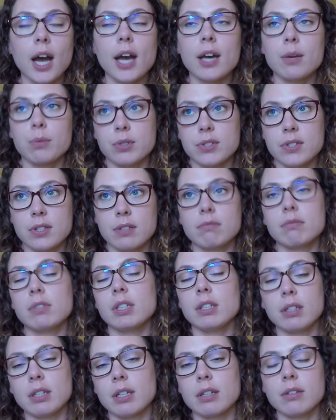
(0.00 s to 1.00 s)
I was
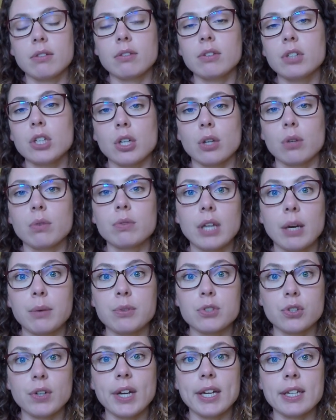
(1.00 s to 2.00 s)
gonna, that
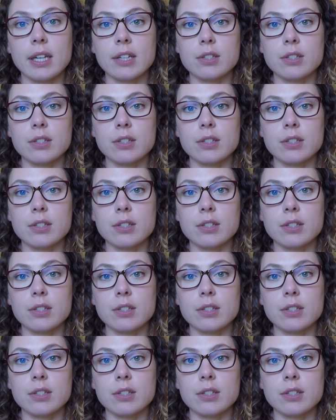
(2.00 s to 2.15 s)
was great.